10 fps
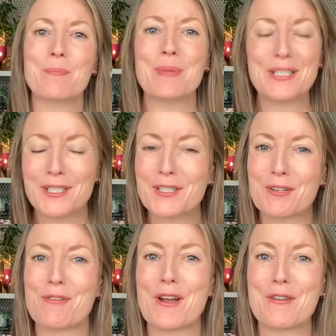business
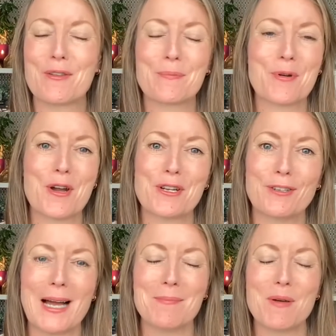growth
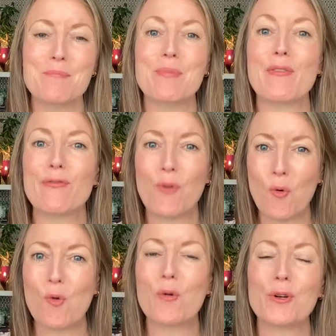program
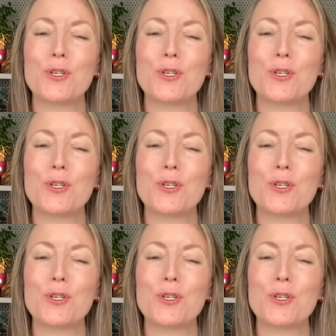before